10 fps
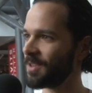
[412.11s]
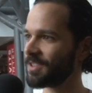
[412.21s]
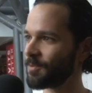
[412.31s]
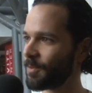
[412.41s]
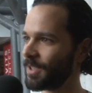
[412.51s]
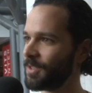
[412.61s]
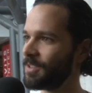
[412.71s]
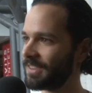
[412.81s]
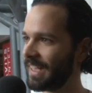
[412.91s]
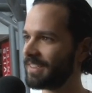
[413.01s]
This is what we do
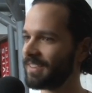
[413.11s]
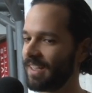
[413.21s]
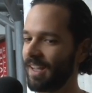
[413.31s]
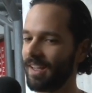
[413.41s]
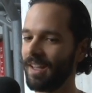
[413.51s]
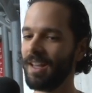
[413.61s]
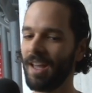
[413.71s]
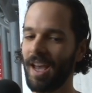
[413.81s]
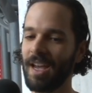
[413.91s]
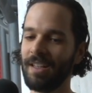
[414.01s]
on day to day,
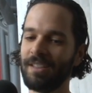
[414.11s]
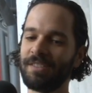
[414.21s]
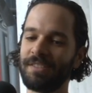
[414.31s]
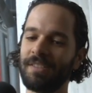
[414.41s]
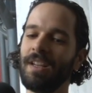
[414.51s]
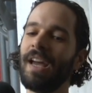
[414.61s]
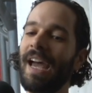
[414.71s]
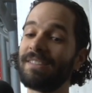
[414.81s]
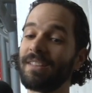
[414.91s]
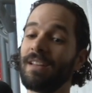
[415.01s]
and it's
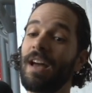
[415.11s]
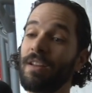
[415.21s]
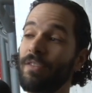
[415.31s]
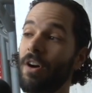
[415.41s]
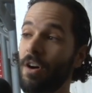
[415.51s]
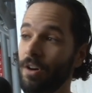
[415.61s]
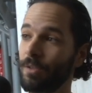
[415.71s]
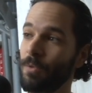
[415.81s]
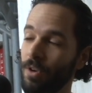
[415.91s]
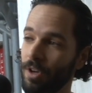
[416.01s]
a lot of hard
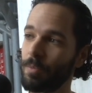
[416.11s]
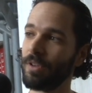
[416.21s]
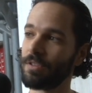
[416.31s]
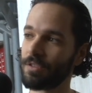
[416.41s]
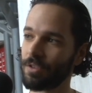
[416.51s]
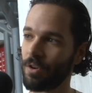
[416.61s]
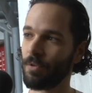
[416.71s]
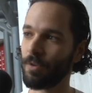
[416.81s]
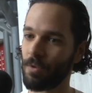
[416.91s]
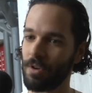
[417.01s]
work, but it's so
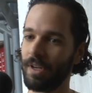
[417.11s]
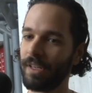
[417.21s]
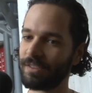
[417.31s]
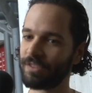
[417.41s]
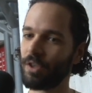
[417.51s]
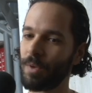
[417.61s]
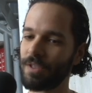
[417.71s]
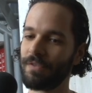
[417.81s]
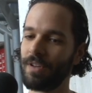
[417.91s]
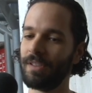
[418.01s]
rewarding. It's so
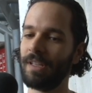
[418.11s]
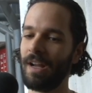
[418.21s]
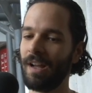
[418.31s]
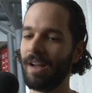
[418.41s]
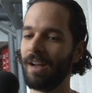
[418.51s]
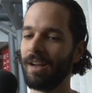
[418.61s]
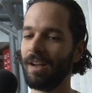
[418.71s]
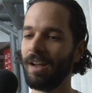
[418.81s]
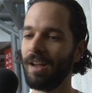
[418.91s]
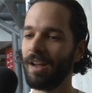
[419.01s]
much fun.
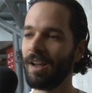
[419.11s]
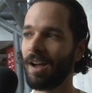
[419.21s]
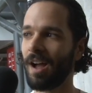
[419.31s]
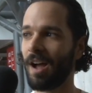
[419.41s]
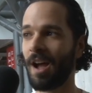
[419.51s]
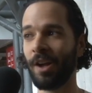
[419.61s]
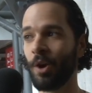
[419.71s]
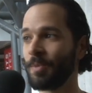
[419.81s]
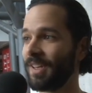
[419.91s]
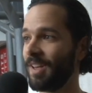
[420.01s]
I
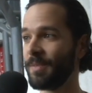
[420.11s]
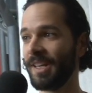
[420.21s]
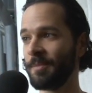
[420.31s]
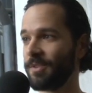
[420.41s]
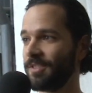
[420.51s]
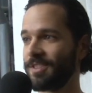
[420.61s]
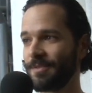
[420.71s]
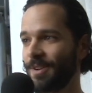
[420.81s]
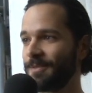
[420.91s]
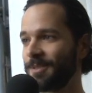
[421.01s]
hope they let me keep doing this
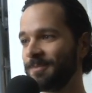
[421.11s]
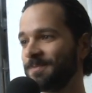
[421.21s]
forever.